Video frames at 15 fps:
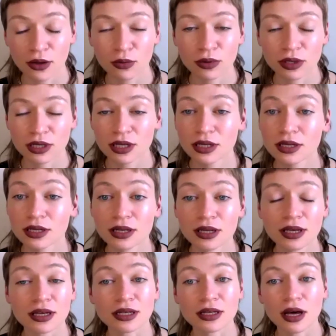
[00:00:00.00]
we did
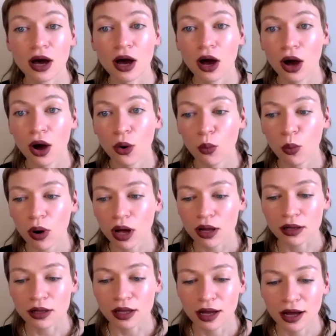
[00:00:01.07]
indeed.
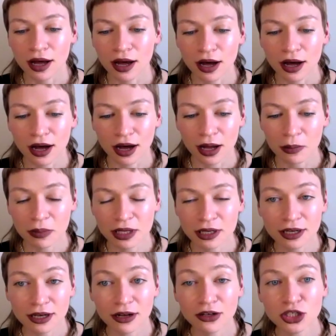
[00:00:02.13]
Well, I mean,
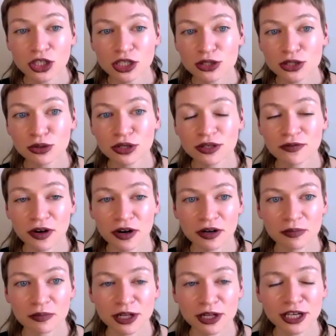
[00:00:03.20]
college is looking very
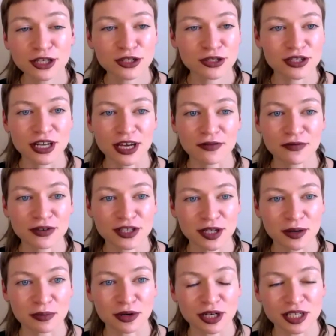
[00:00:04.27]
bleak today for
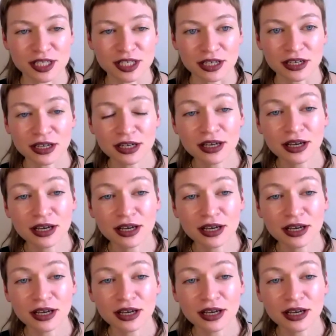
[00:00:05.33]
some reason.